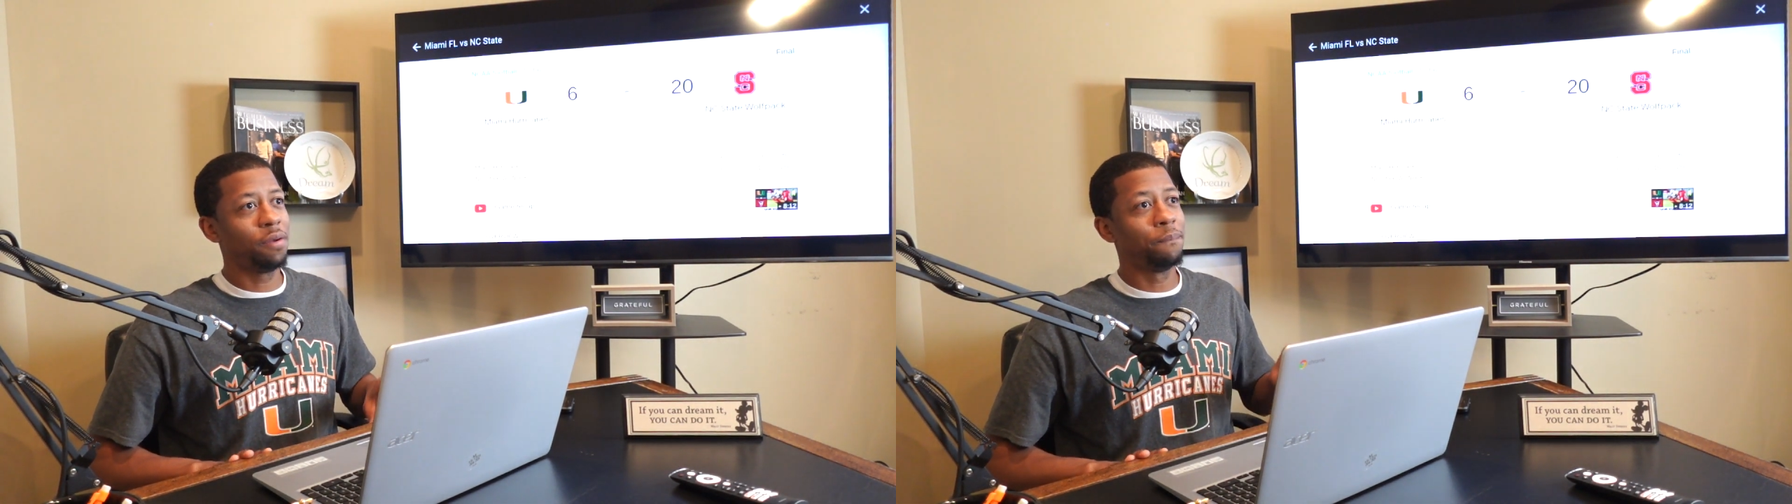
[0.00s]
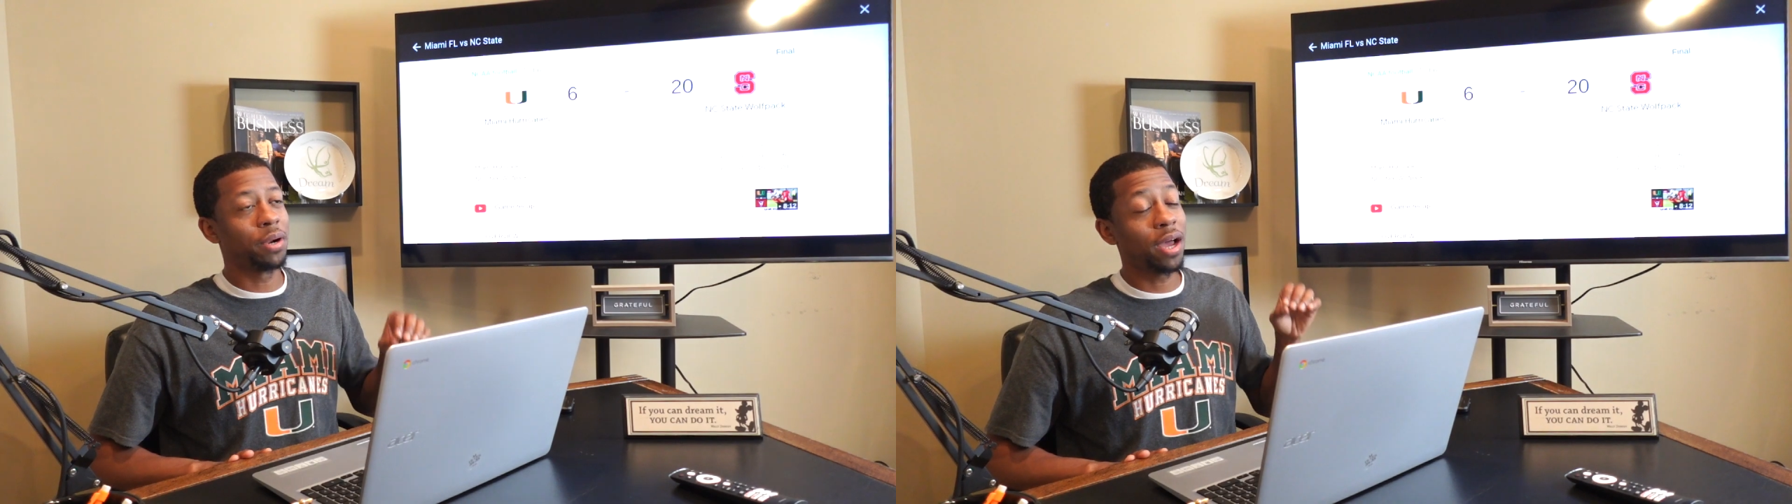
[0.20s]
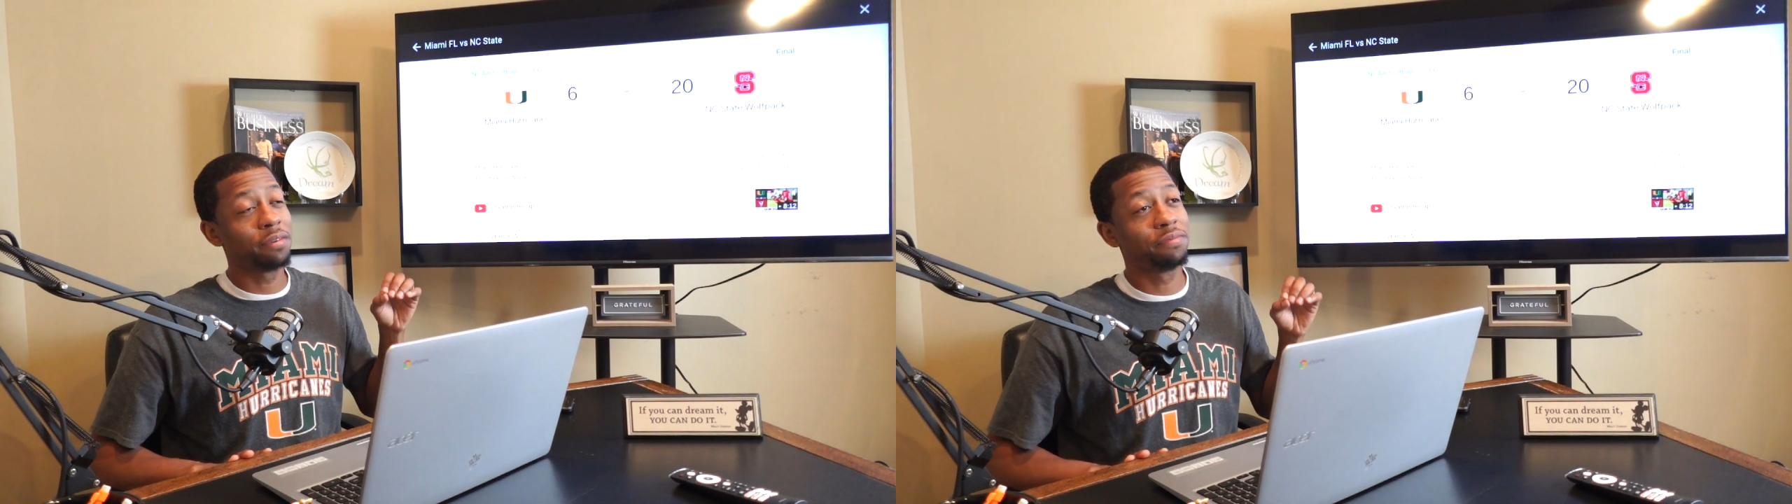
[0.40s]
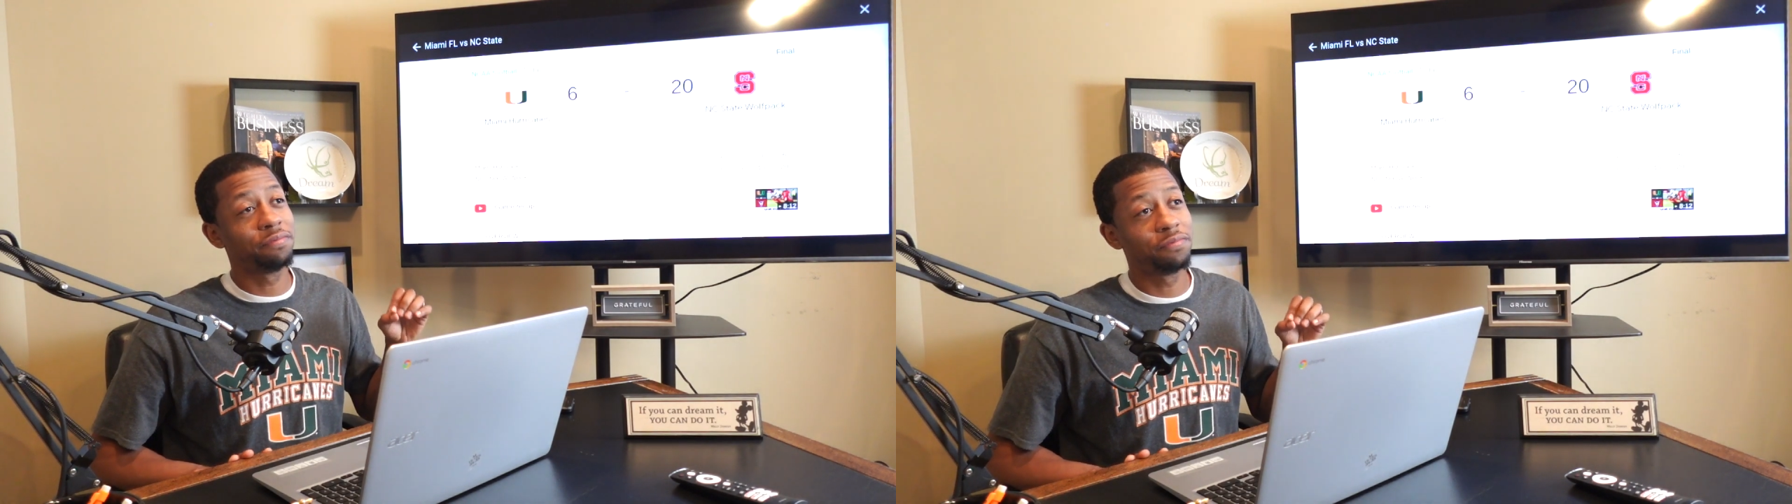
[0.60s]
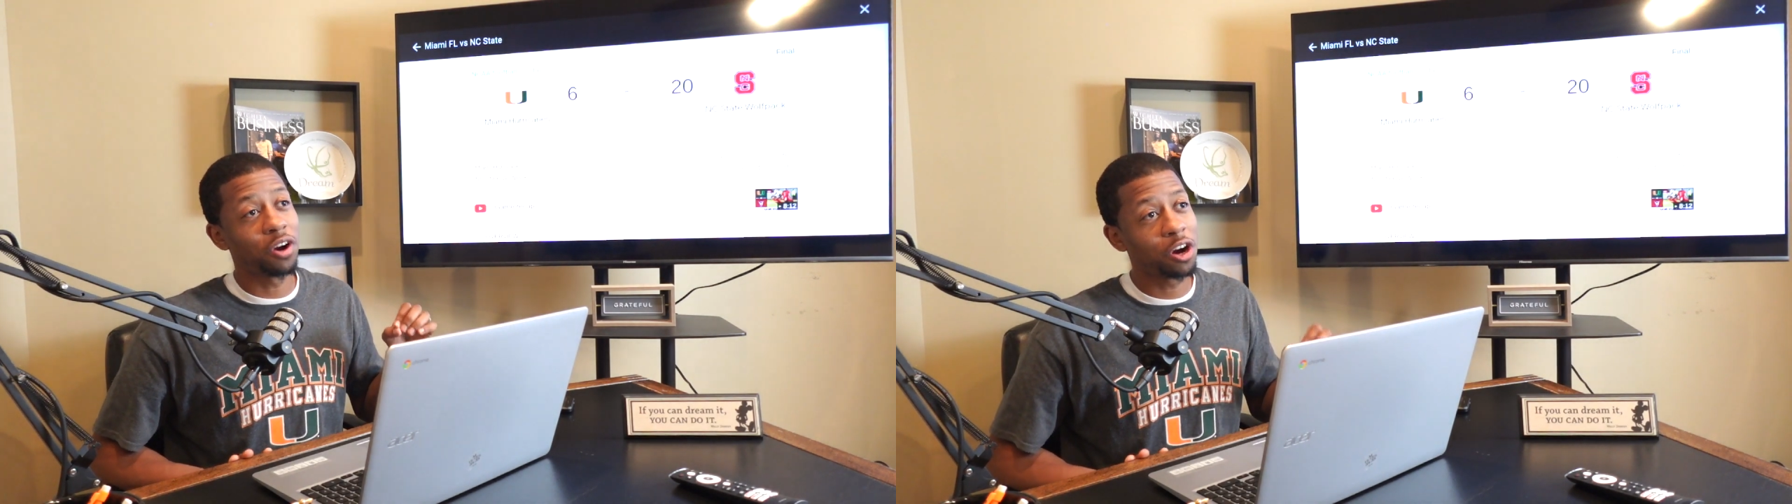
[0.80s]
But I
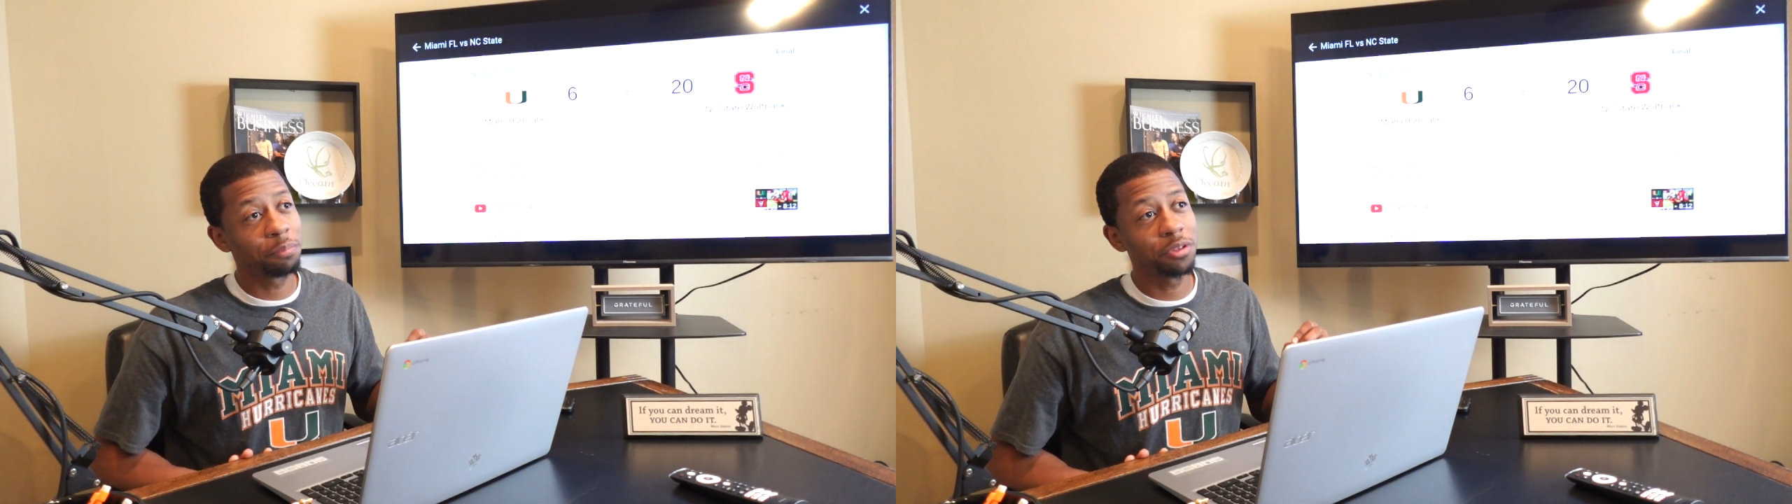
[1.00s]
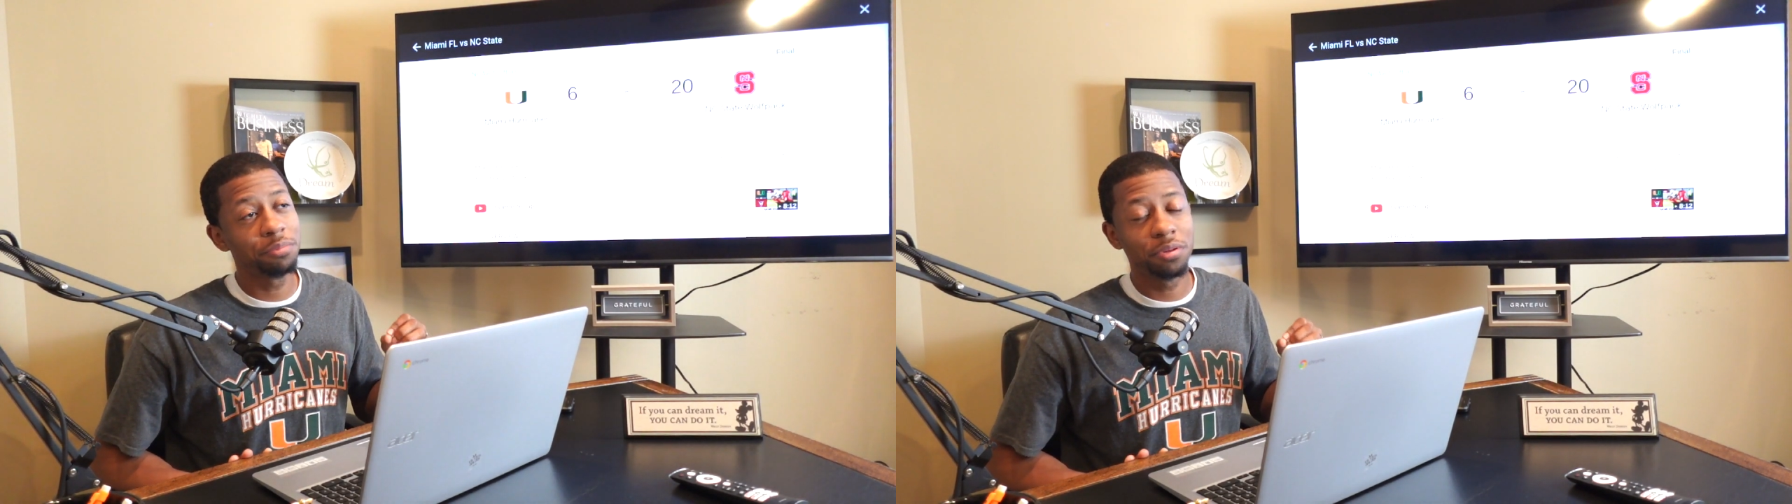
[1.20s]
firmly